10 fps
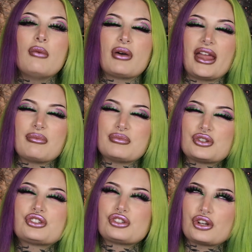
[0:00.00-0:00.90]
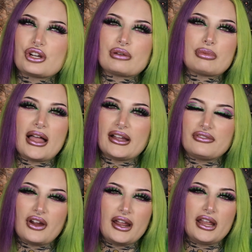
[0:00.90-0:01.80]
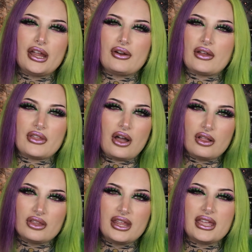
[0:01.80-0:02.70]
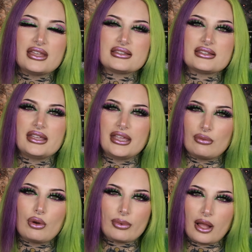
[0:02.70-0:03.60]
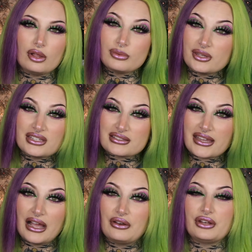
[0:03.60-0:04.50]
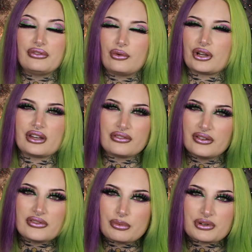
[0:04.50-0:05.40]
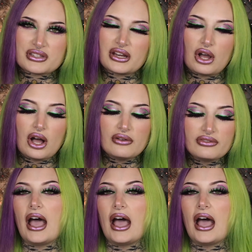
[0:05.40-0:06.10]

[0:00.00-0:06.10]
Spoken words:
but I'm sure Black Friday around the holidays, it will probably be discounted 40 to 50% off.